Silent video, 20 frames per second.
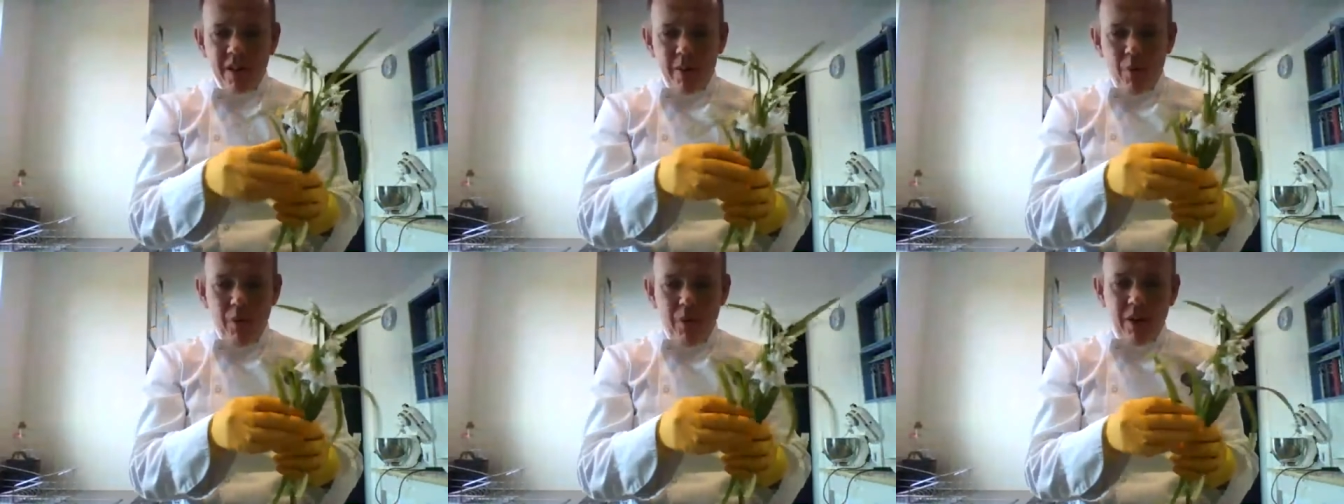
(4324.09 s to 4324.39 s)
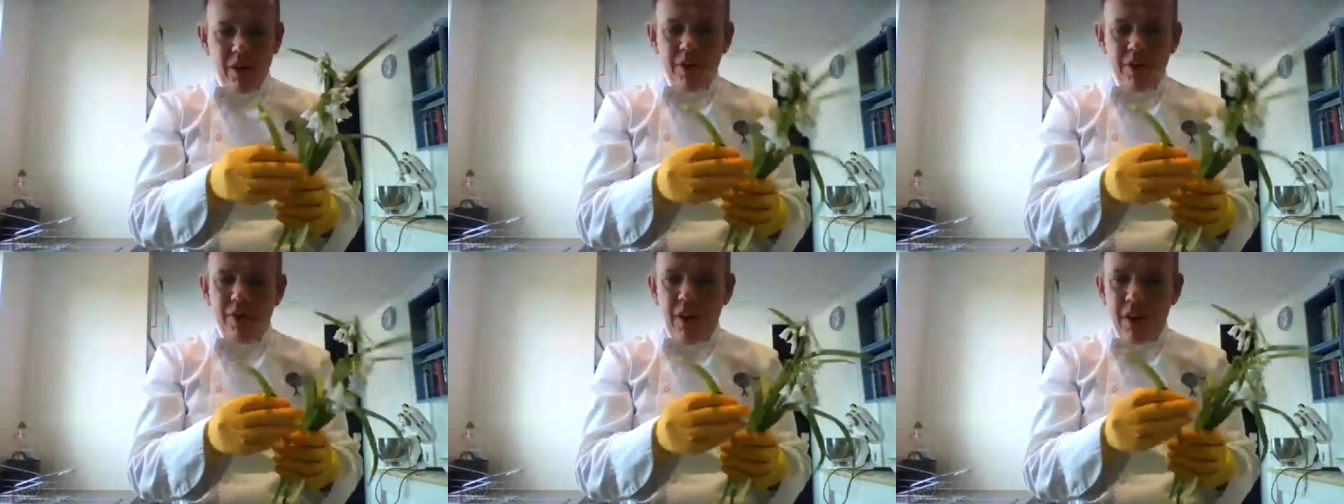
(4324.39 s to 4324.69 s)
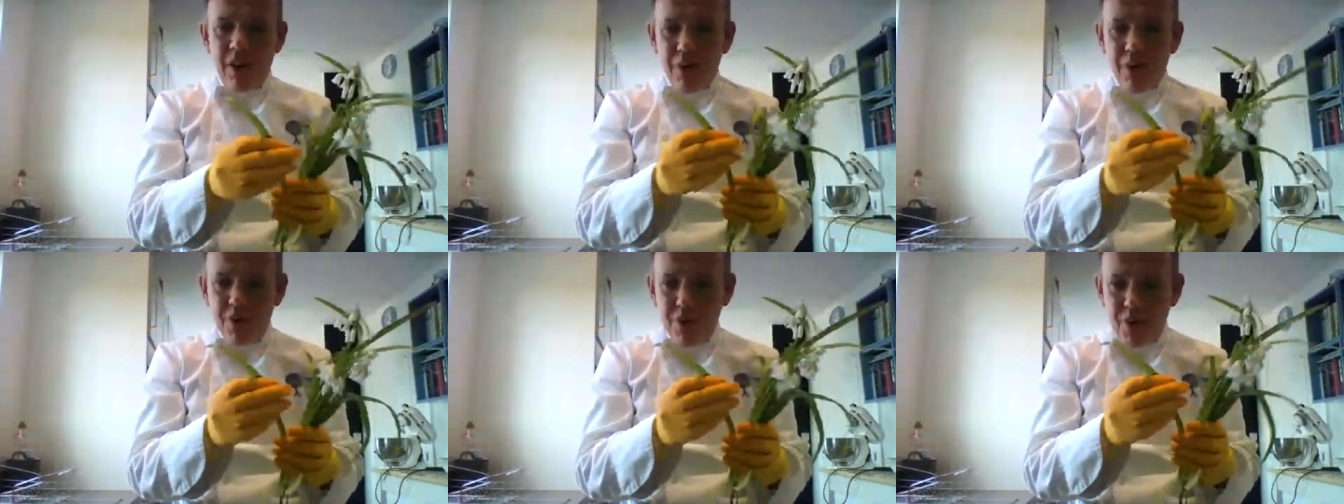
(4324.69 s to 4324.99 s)
We've got a
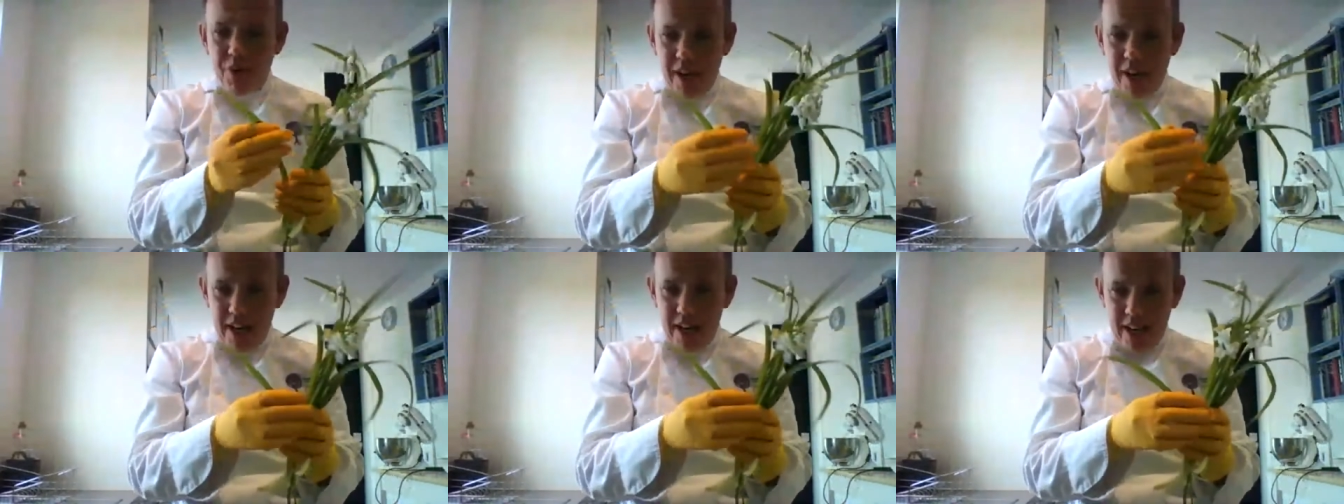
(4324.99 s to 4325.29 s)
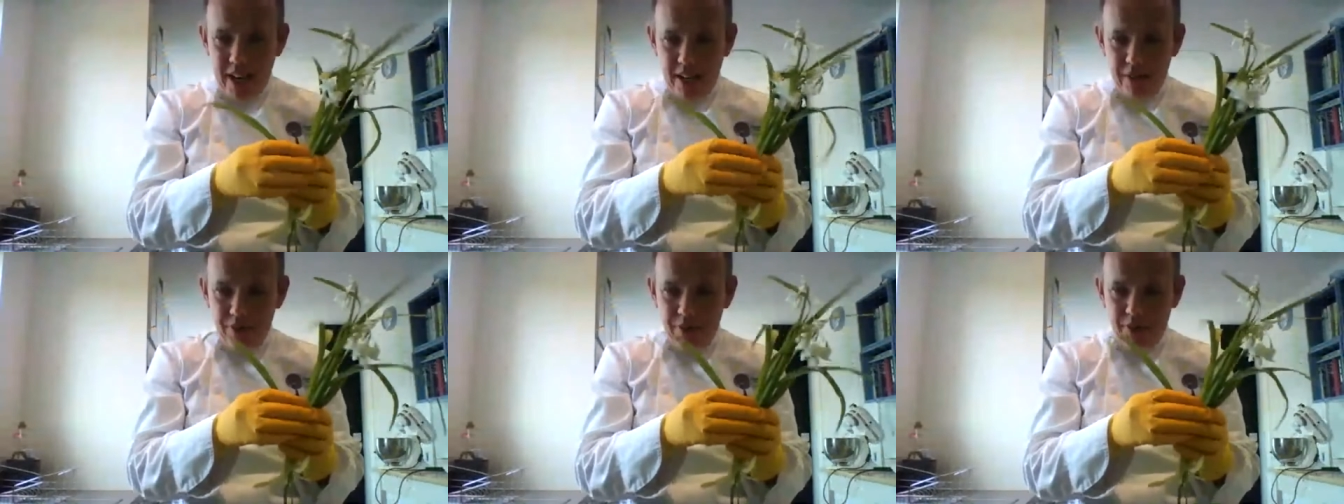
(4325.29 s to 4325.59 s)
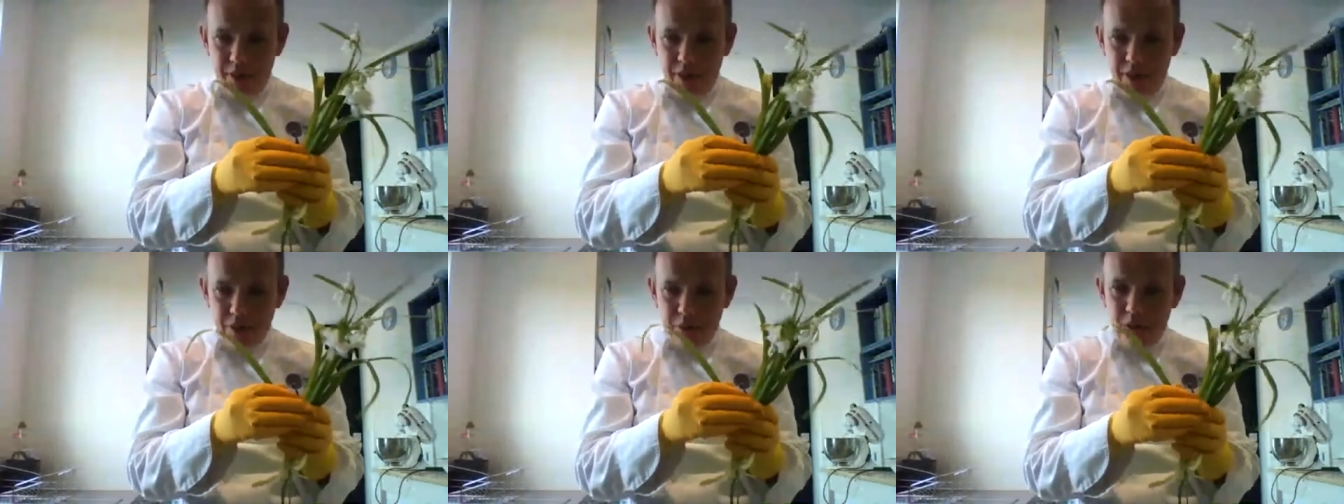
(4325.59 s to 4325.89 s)
very thin leaf,
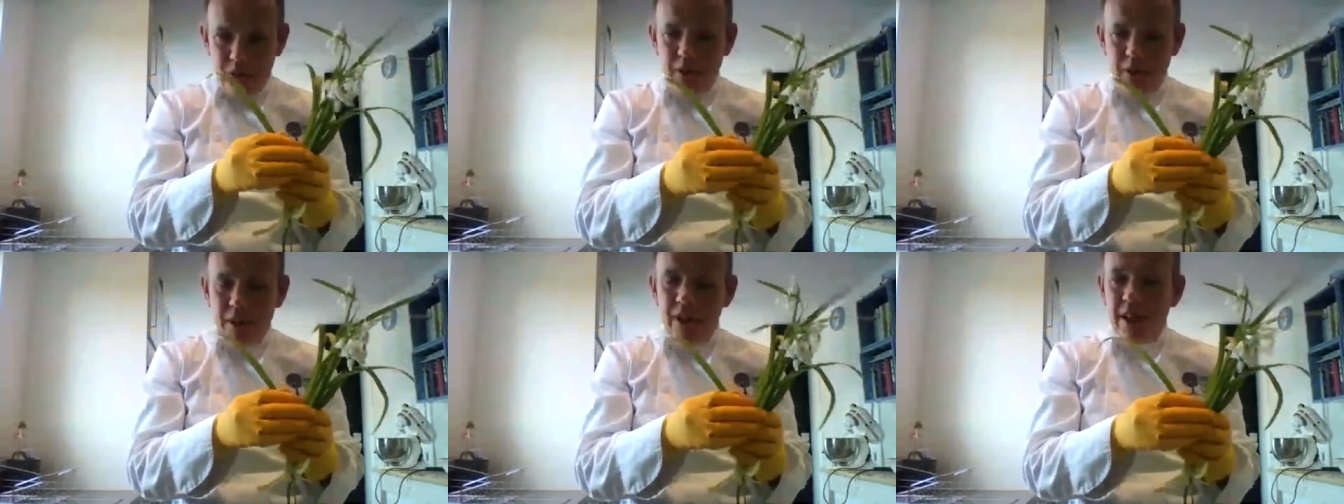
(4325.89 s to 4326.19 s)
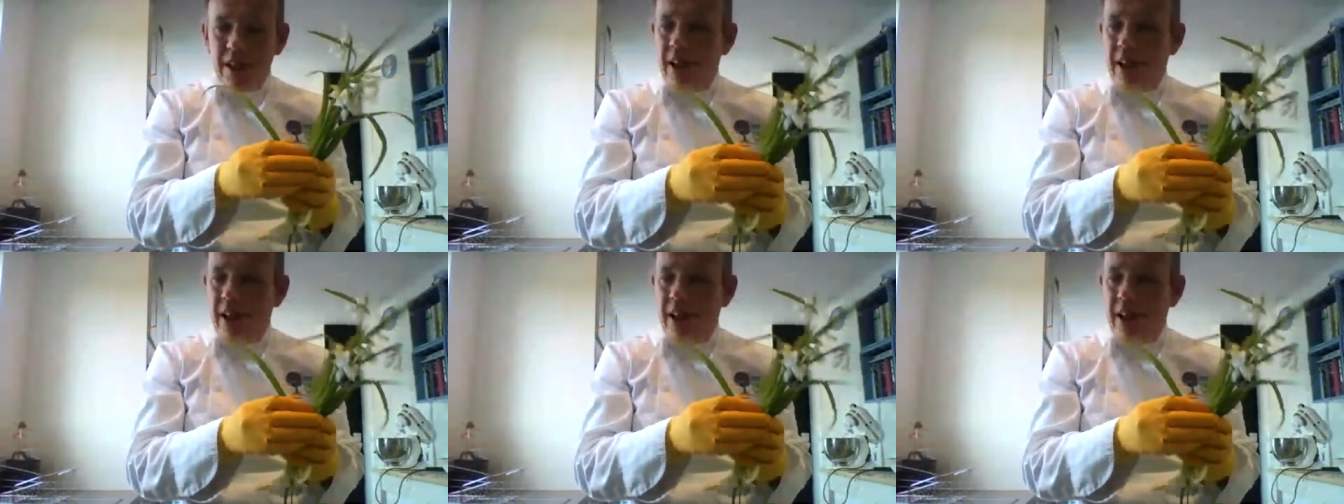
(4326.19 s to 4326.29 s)
and this one,